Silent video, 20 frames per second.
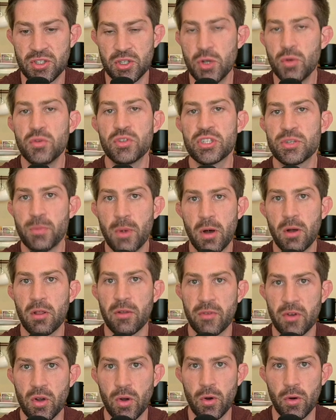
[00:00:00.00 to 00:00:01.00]
too small
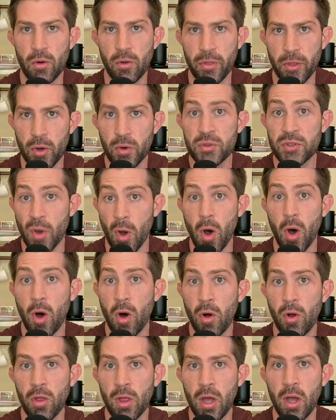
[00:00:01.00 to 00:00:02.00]
of a goal. Those
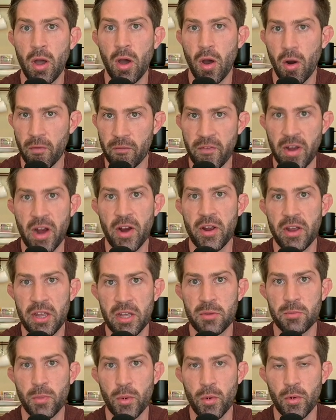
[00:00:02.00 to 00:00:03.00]
all are very
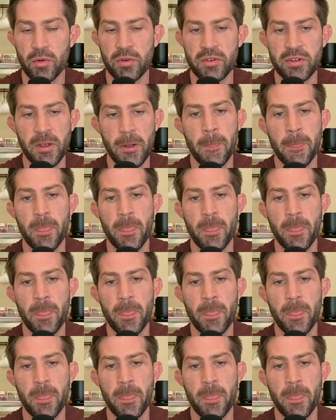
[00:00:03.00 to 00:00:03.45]
important.